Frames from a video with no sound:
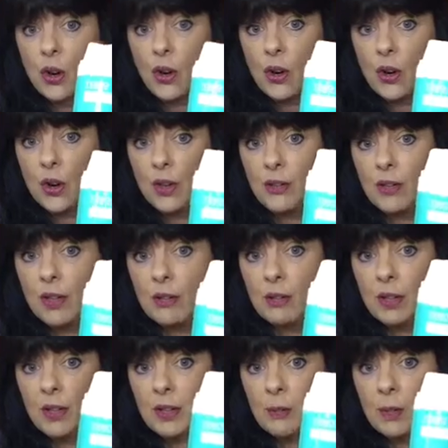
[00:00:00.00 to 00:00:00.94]
ordinary
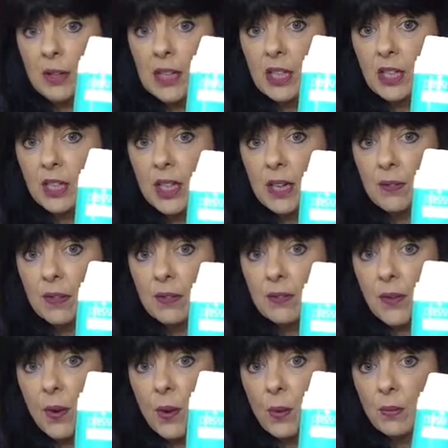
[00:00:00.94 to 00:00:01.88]
run-of-the-mill shaving
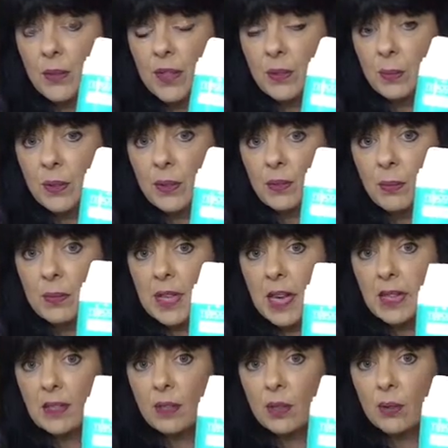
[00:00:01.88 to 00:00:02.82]
foam. This one's from
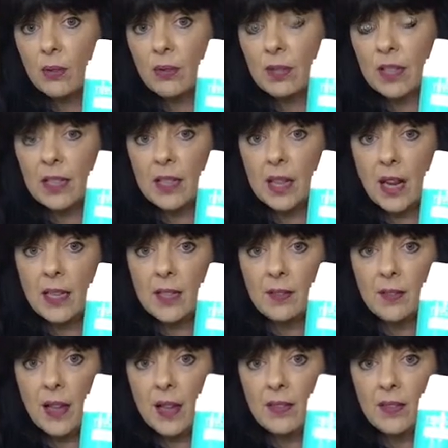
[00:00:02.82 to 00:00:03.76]
Tesco's and it's
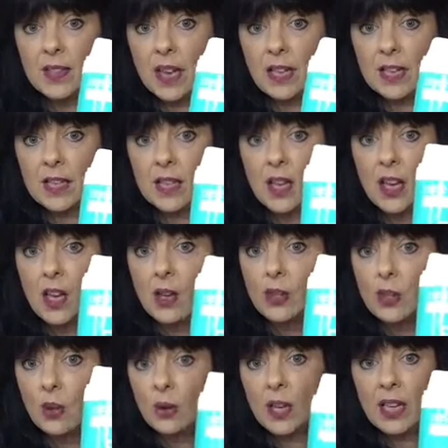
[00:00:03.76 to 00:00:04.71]
95¢.
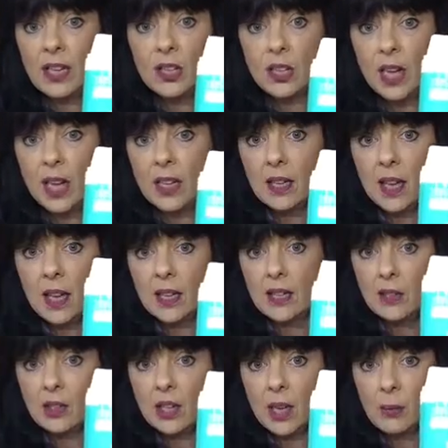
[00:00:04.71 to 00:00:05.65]
Don't get gel,
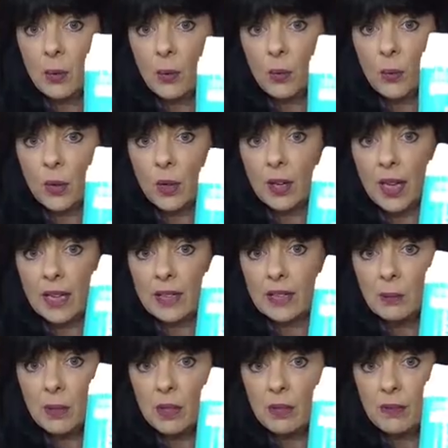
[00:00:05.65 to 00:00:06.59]
guys. Gel won't work. Has
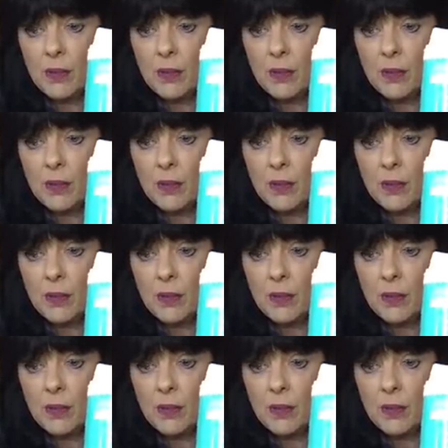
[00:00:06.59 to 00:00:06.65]
to be the